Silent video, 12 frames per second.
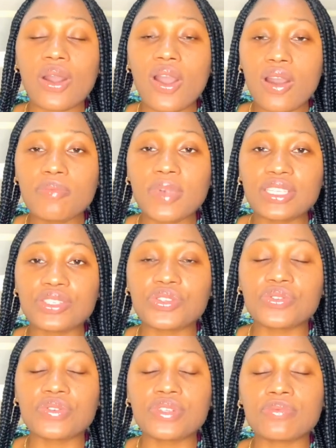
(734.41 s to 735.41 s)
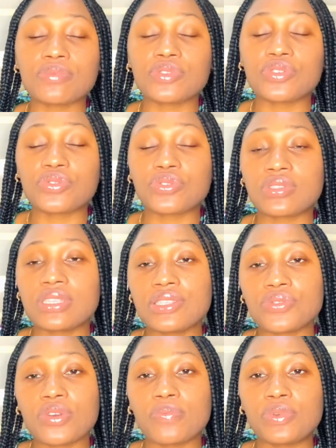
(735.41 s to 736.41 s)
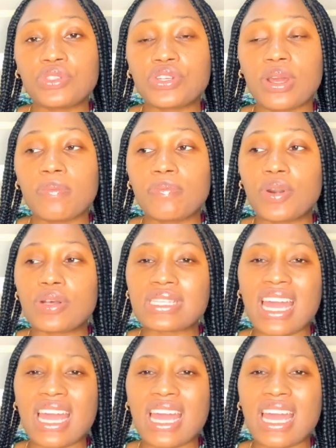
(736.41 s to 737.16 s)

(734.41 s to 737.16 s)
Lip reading: on my description box,